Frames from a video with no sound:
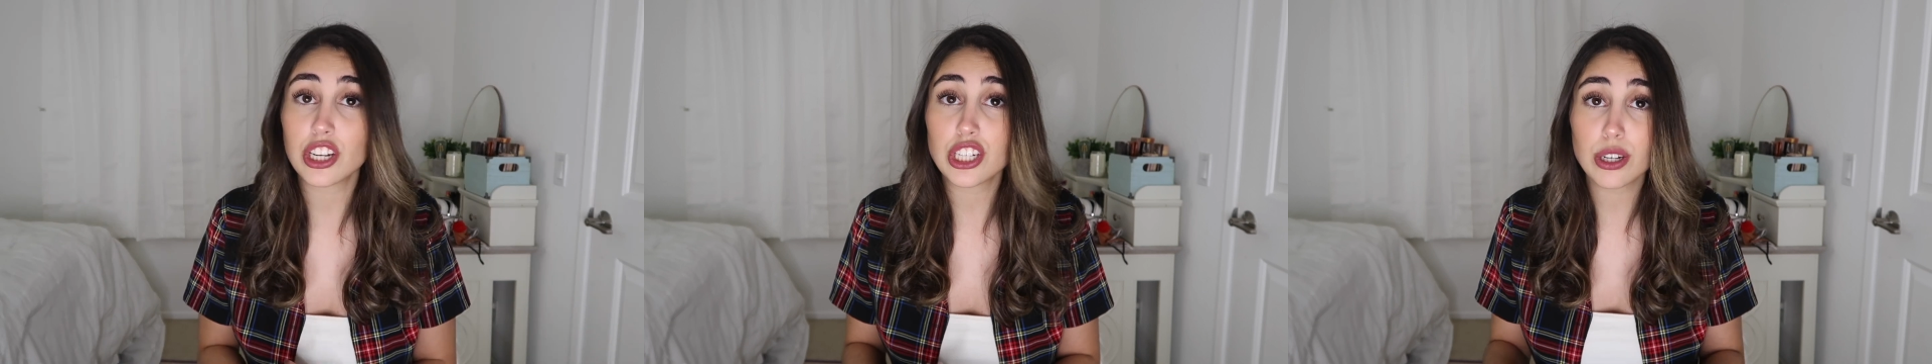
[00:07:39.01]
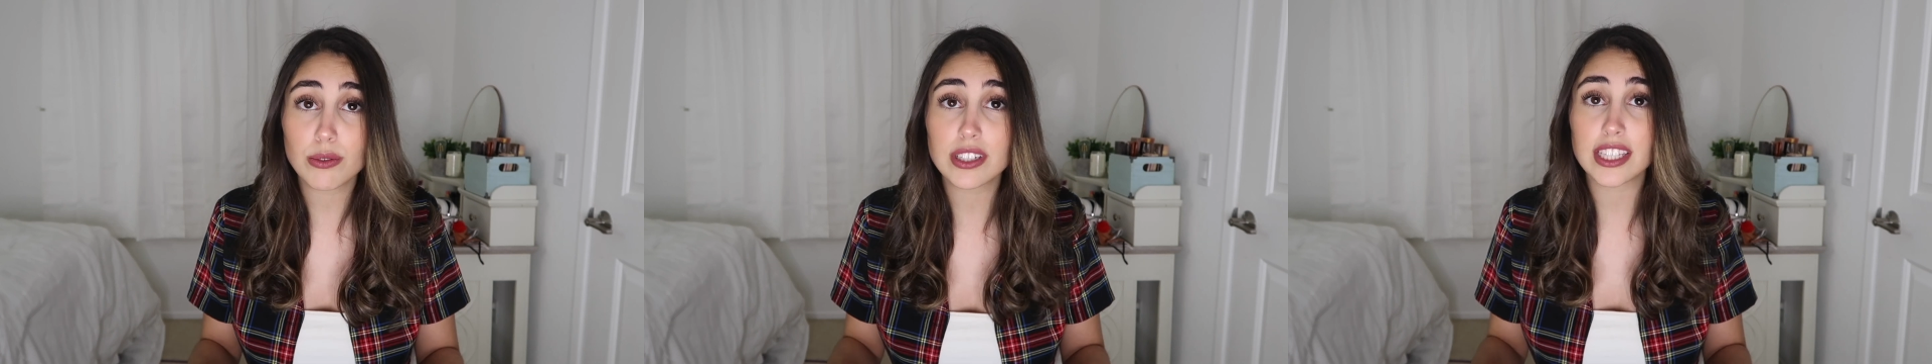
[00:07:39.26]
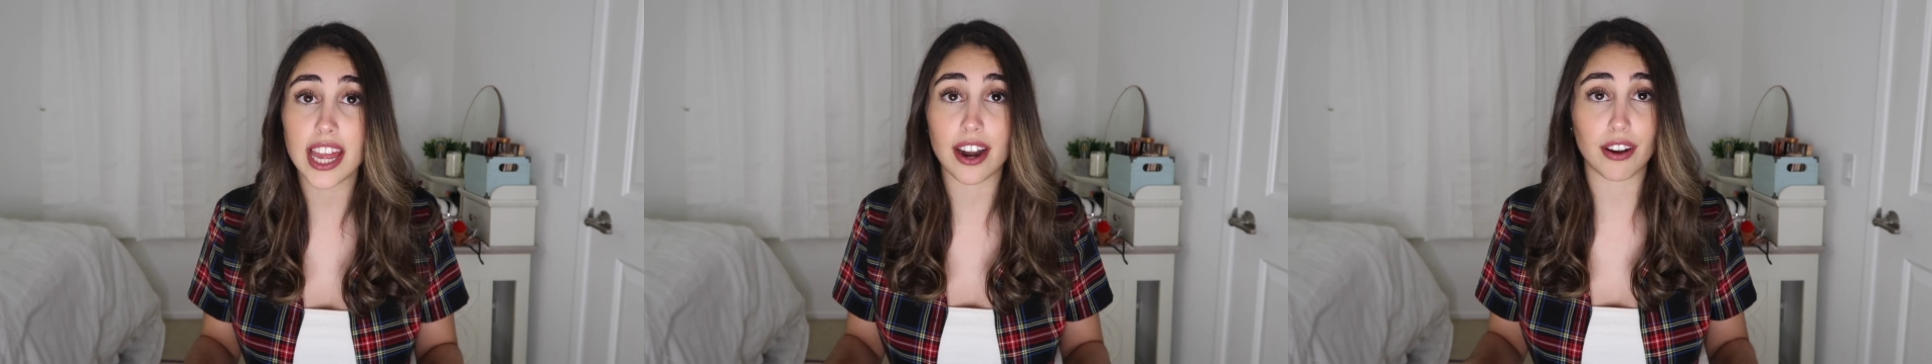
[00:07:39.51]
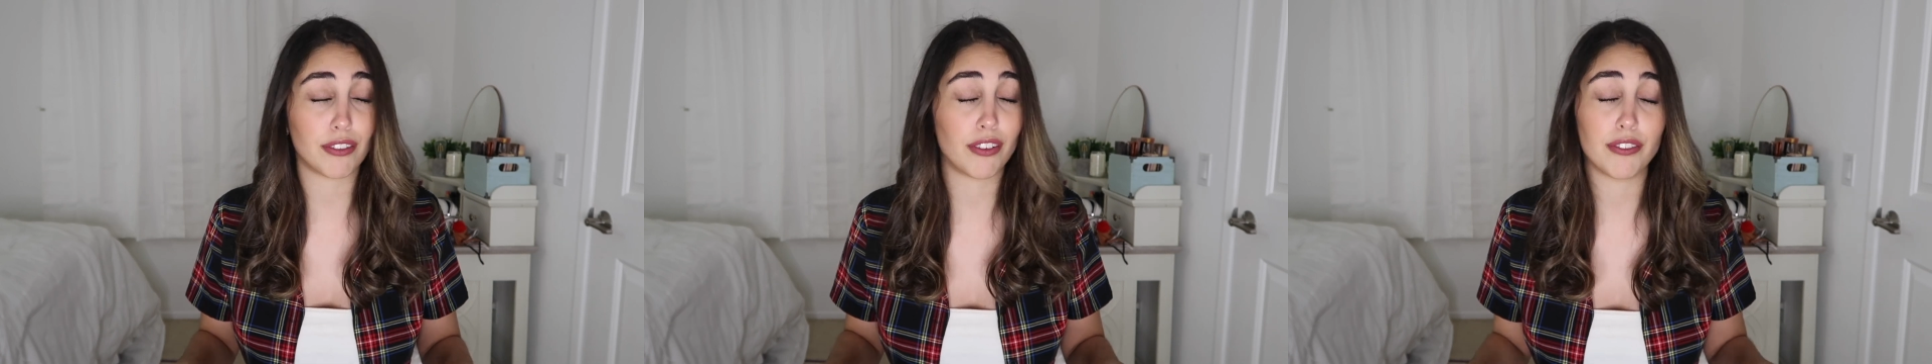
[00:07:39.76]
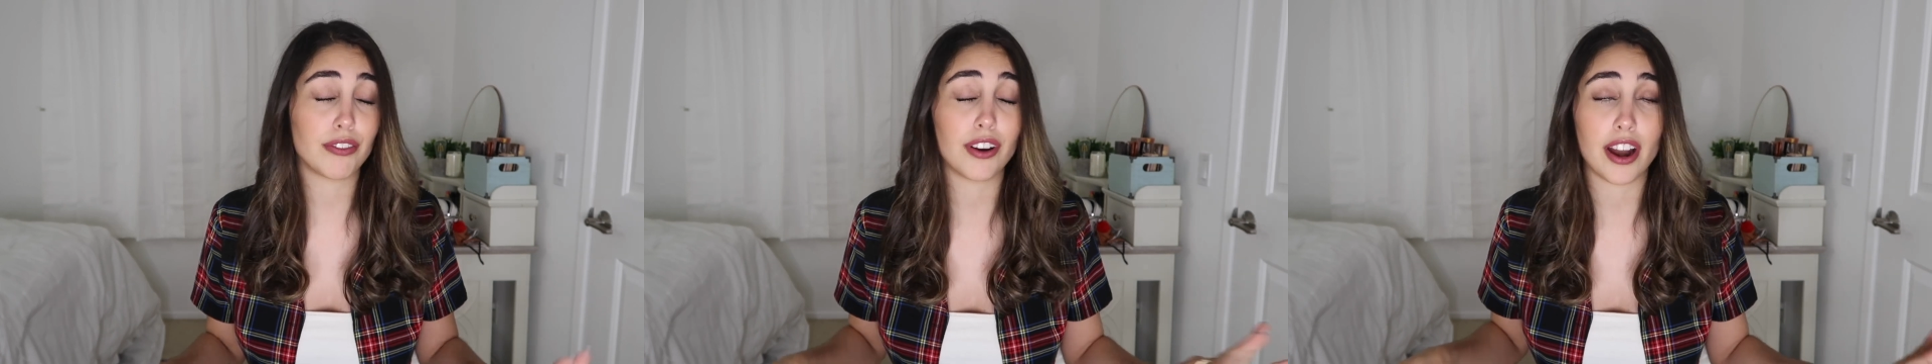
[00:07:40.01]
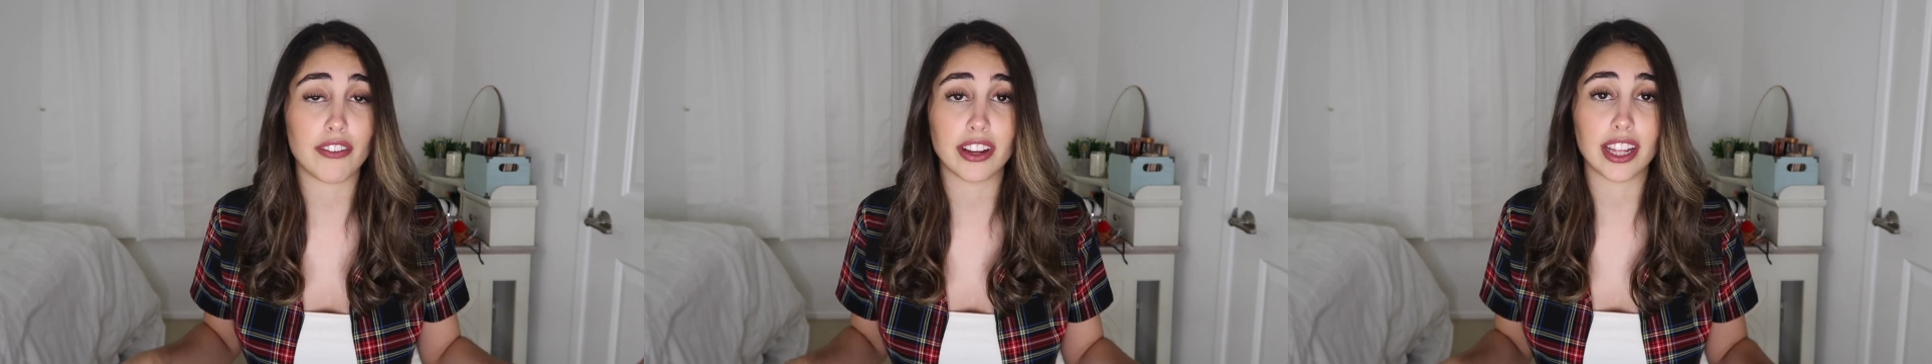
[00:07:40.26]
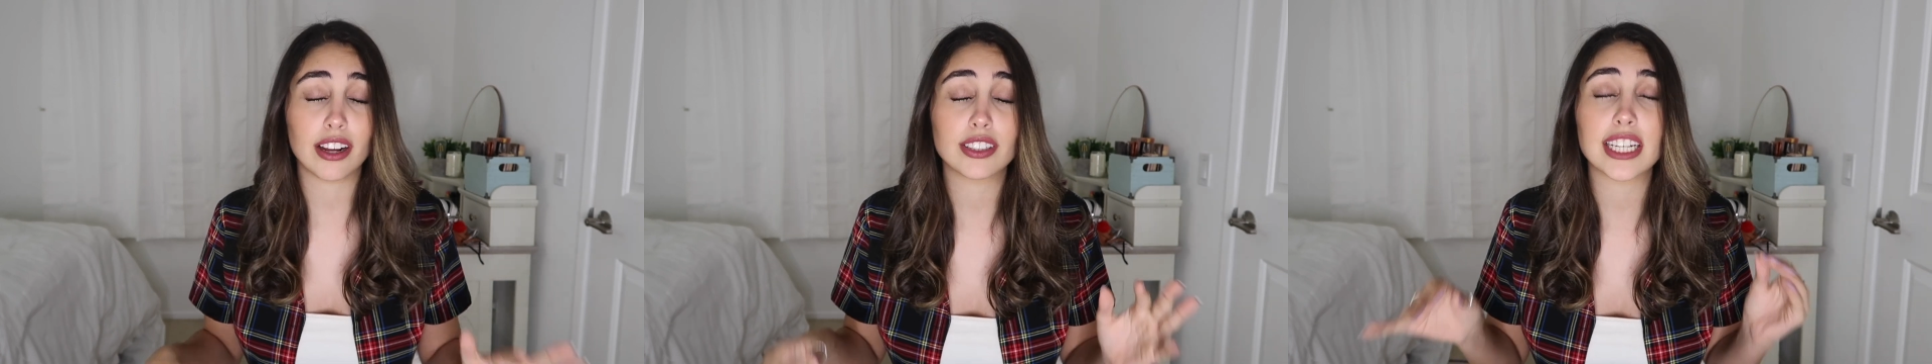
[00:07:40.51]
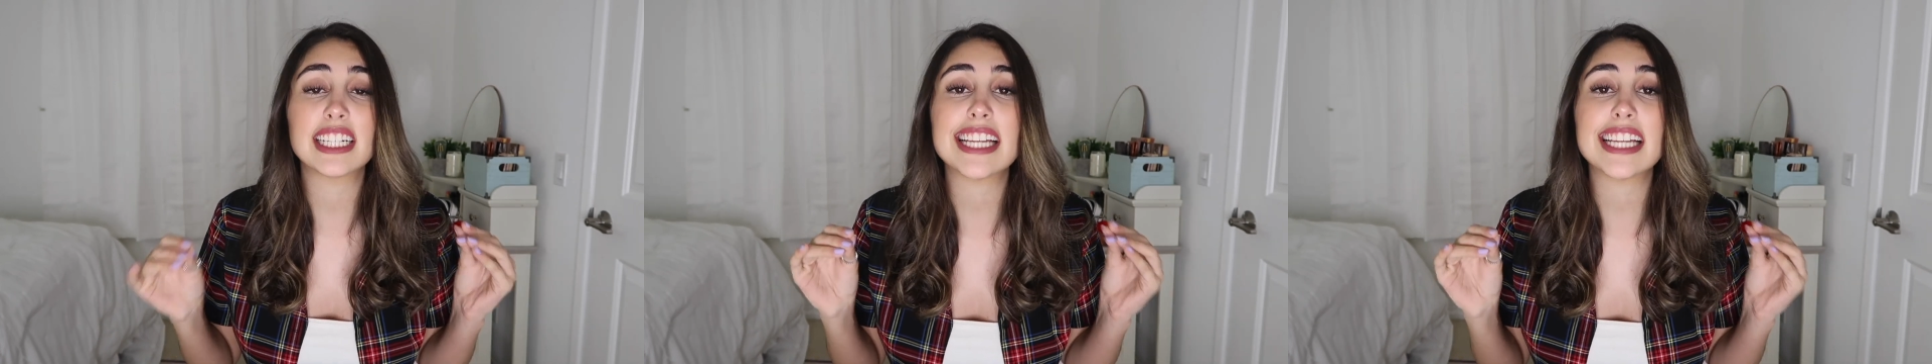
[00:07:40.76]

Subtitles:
She was there for everything. I was like,